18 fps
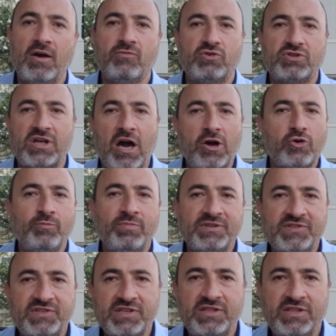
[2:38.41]
With
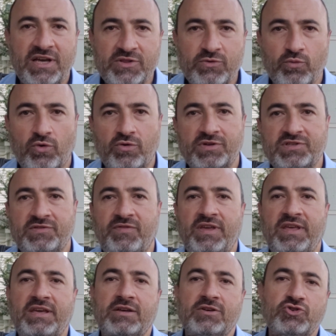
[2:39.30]
occupancy networks,
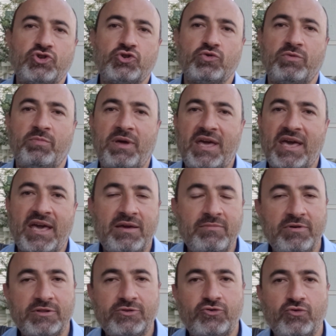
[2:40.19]
vehicles should be
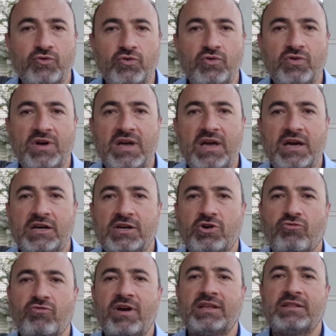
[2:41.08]
able to
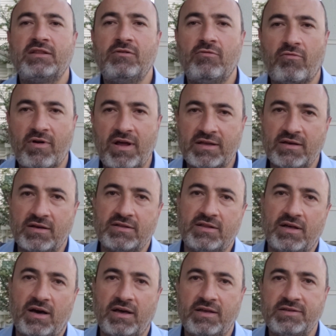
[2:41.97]
correctly
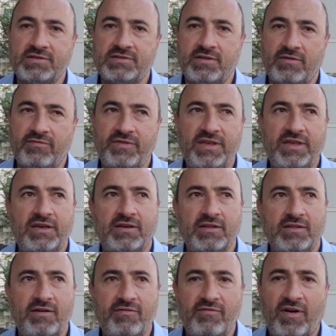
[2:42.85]
recognize the
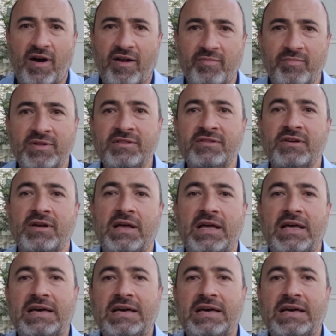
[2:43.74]
vehicle environment.